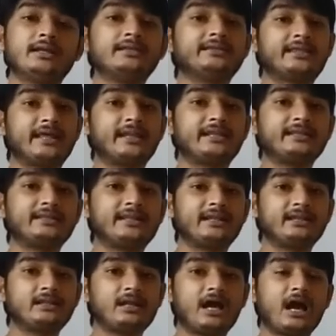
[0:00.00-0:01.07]
then and
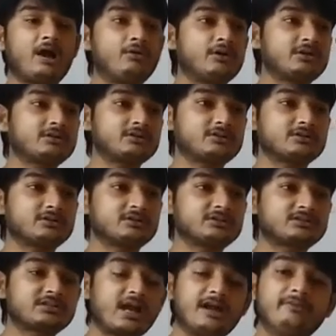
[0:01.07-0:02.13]
then our
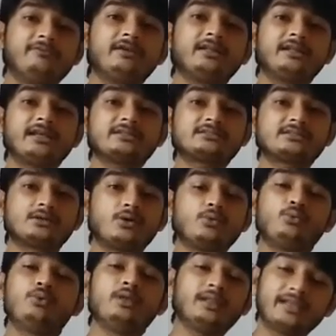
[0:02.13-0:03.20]

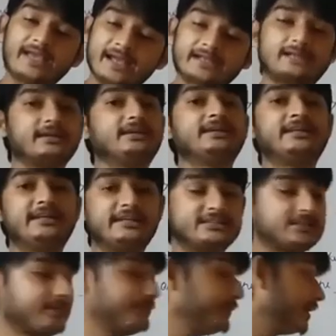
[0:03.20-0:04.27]
starvingness will get
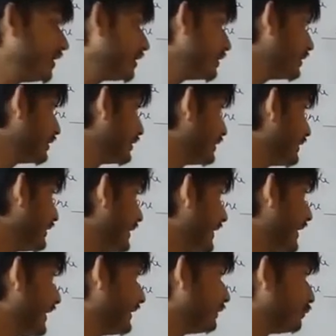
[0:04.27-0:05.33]
disappear,
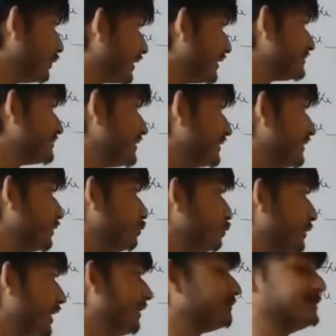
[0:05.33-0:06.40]
and we can say
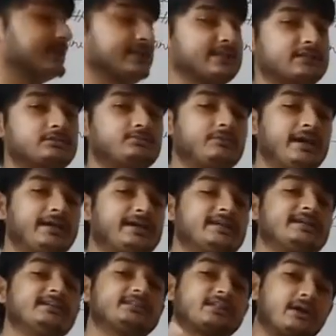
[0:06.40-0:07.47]
that we have satisfied
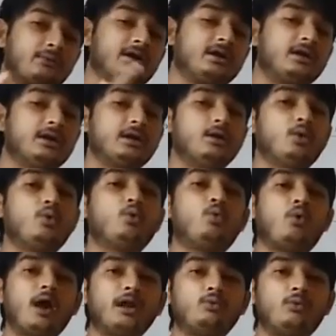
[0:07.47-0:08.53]
at least our
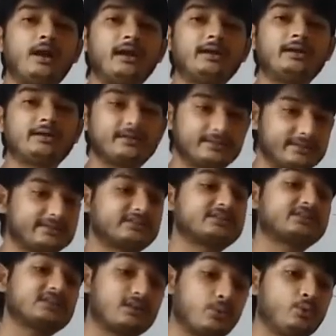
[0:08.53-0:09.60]
one.
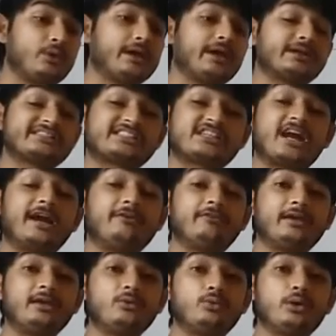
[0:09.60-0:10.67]
This we were
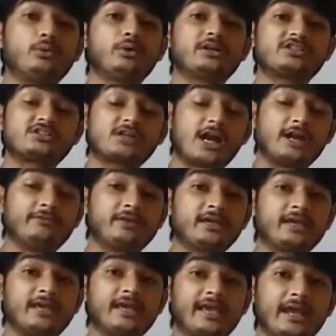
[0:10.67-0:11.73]

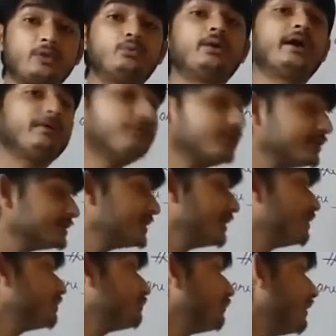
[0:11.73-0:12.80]
starving, and we have
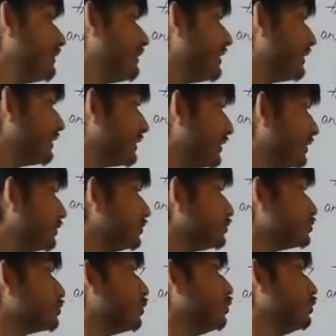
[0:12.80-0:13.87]
satisfied that.
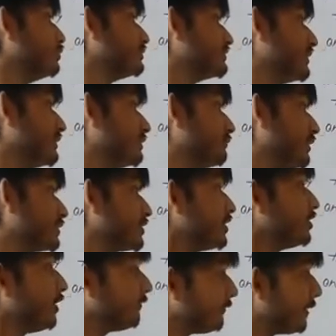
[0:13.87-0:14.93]
So
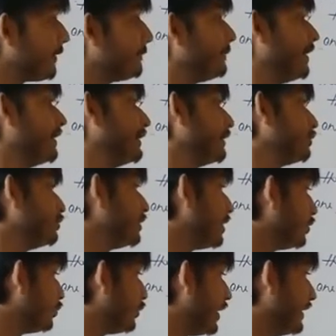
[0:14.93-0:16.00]
satisfaction of
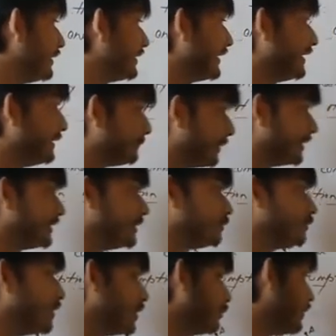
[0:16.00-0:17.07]
particular one, any
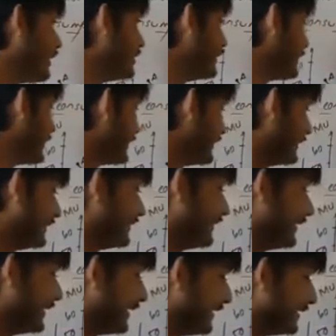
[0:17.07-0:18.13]
particular one,
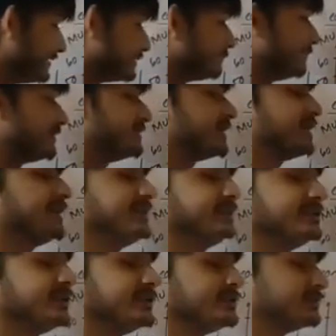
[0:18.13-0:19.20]
is
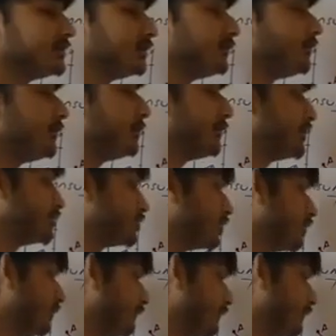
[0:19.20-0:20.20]
basically the reason of operation of